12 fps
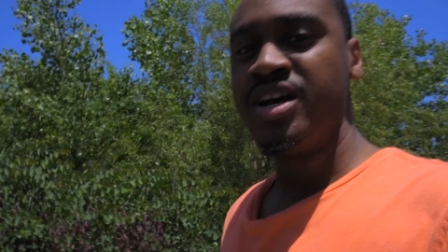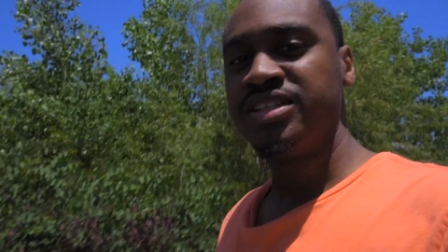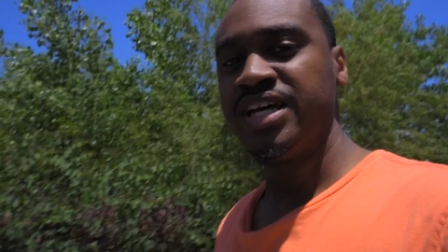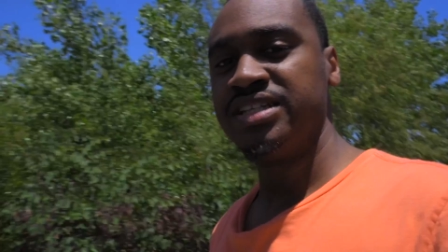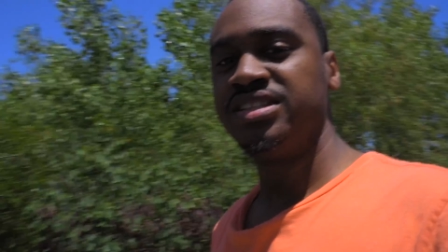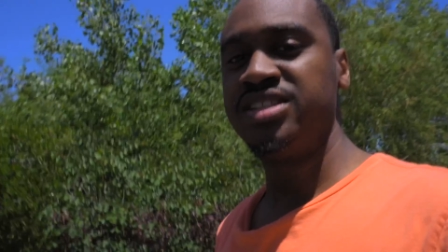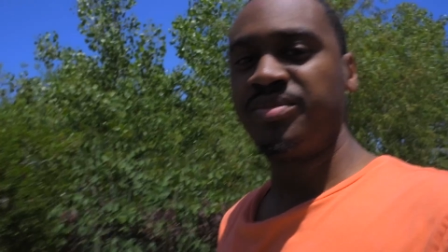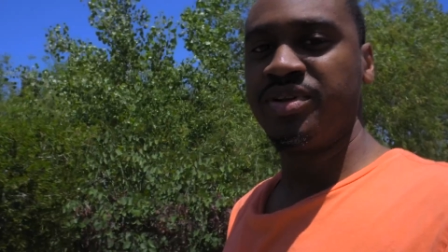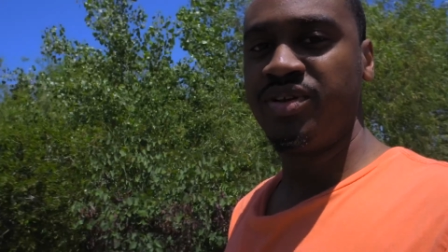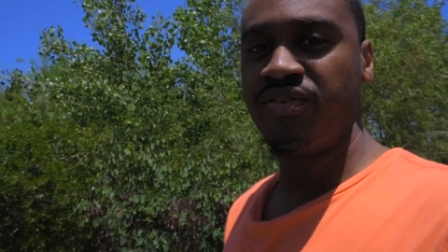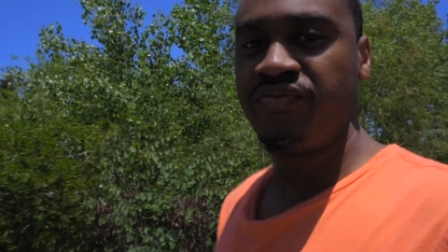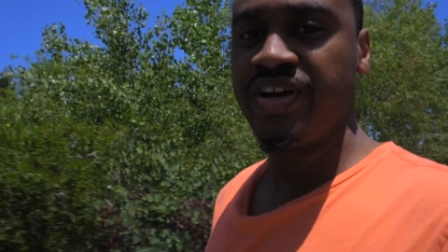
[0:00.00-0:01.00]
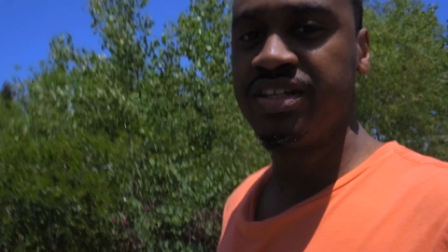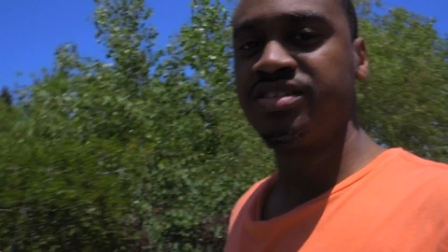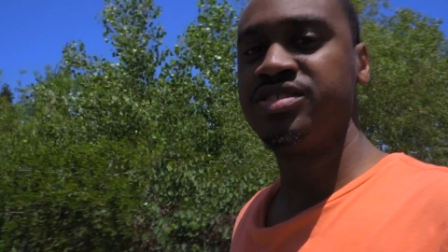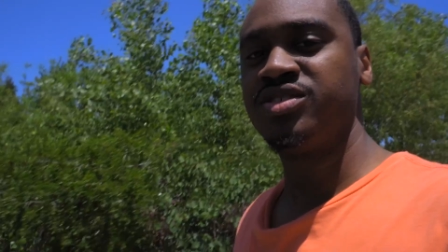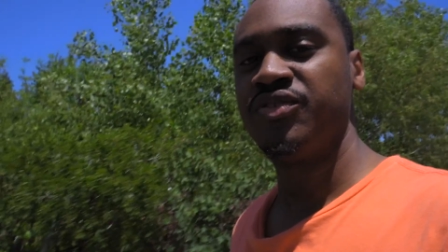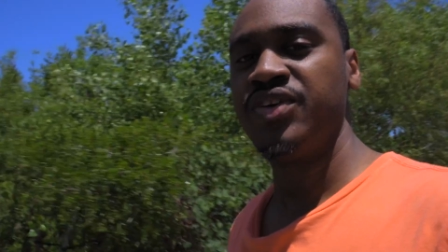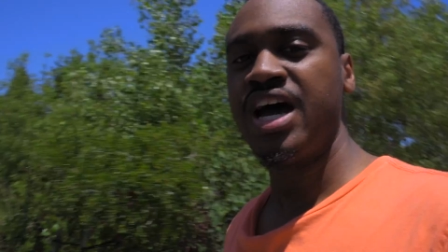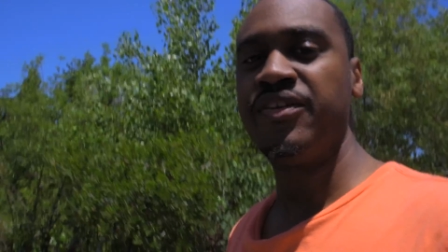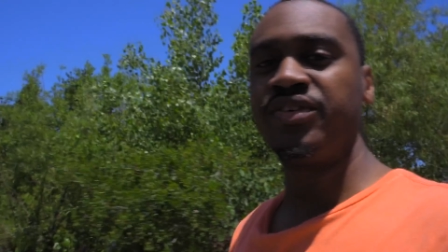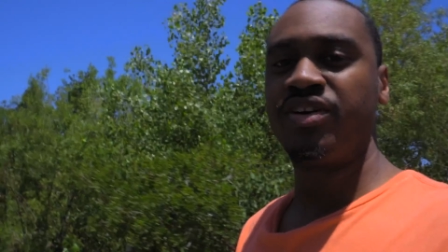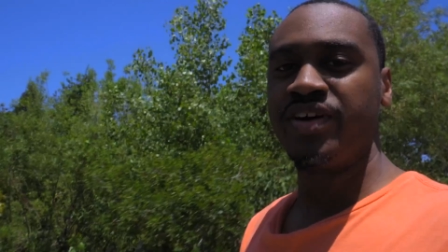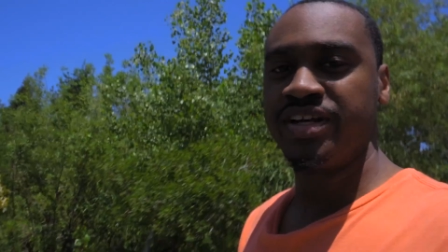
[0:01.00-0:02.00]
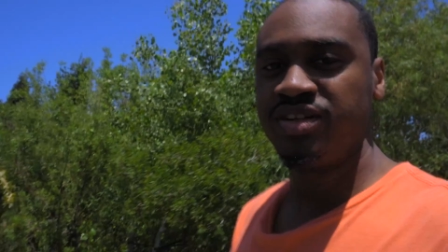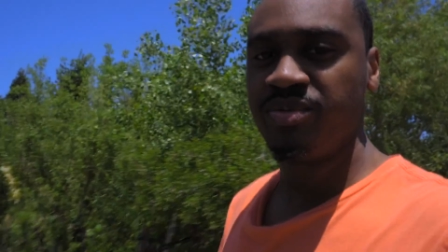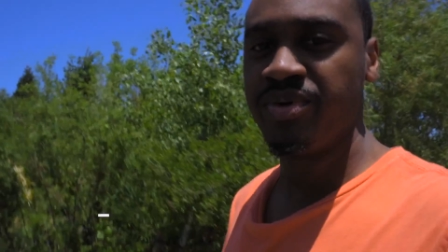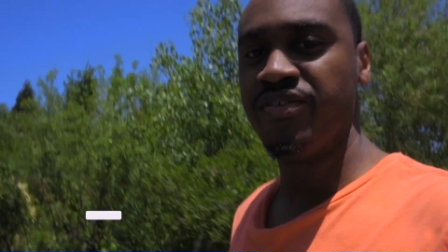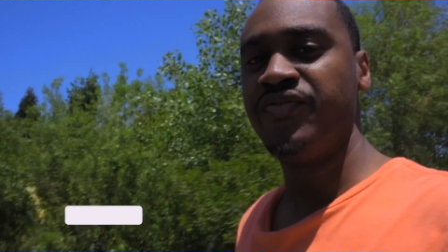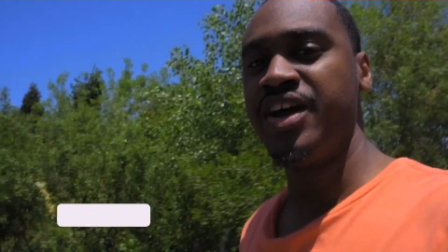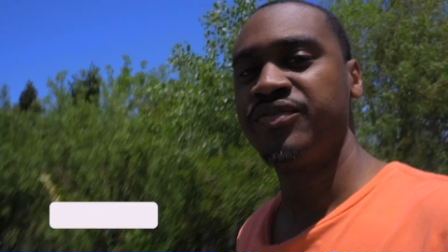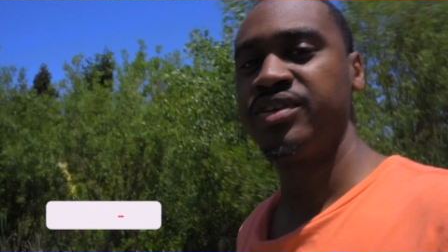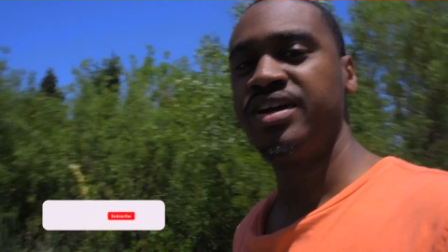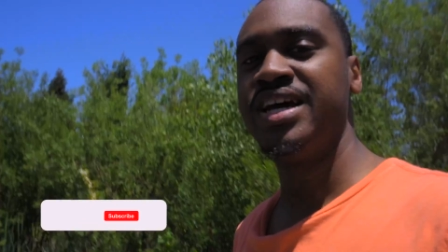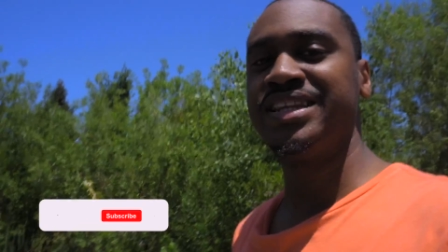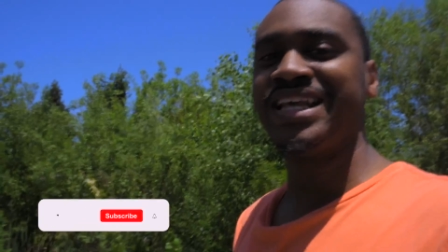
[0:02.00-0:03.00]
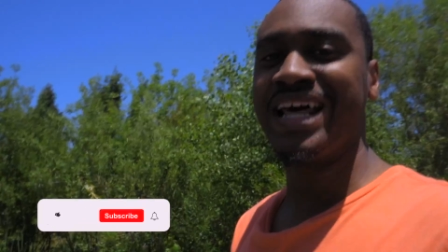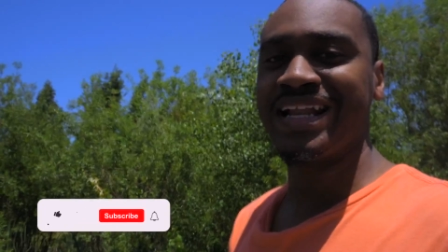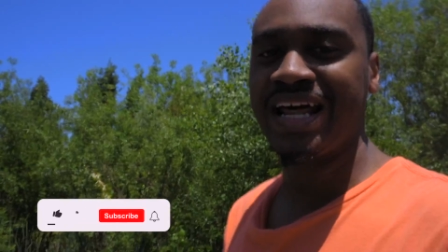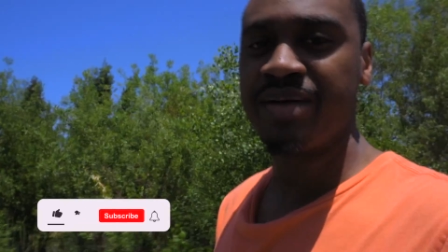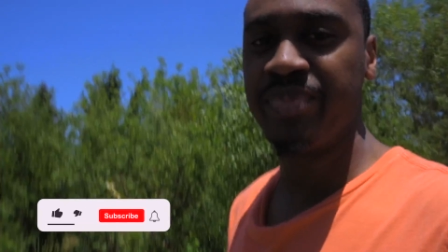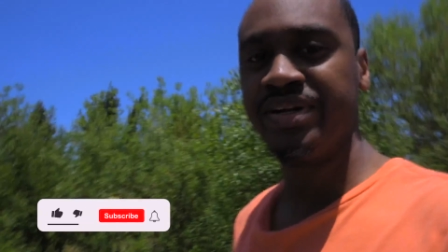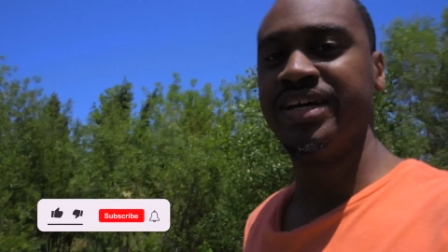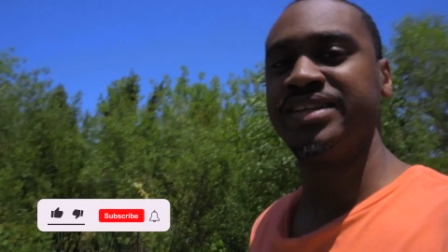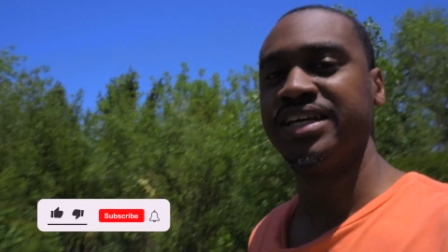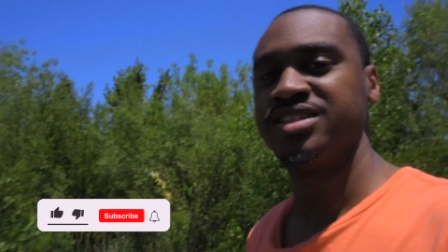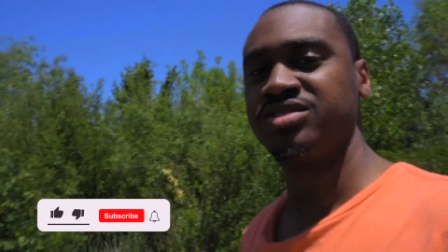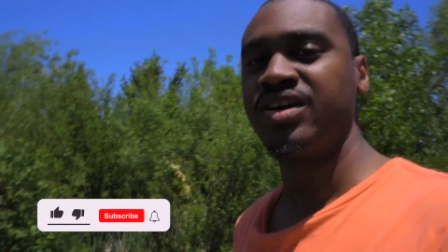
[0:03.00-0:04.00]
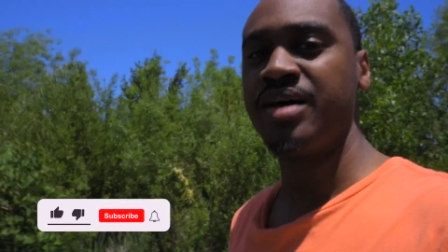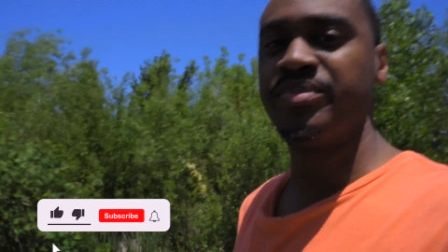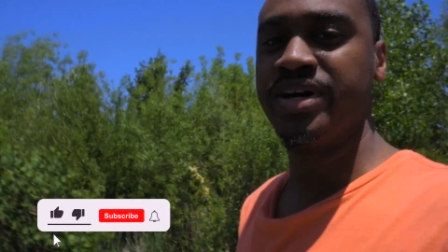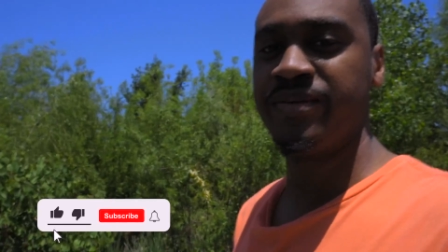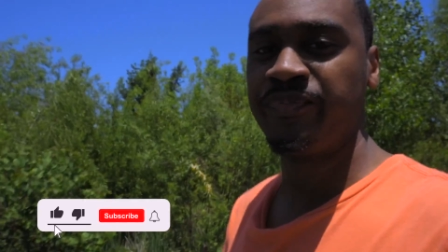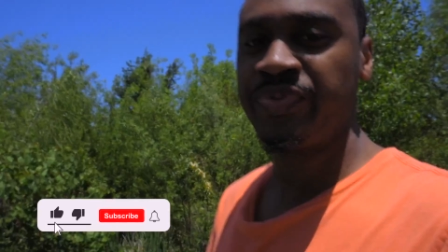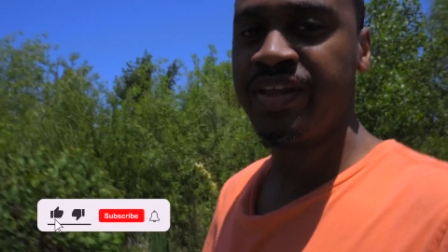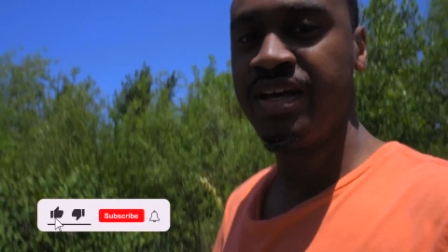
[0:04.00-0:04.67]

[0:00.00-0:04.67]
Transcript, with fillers: testing some of the new features. So if you haven't already, do me a favor, hit that like button, hit that subscribe button.